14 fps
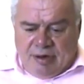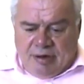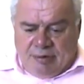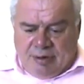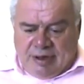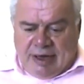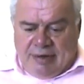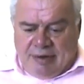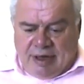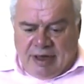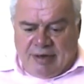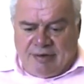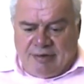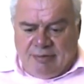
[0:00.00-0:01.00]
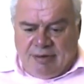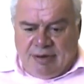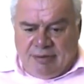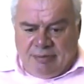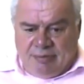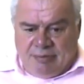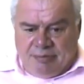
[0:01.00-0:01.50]
without that, I
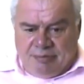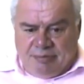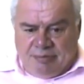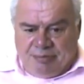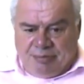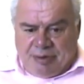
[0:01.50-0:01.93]
mean,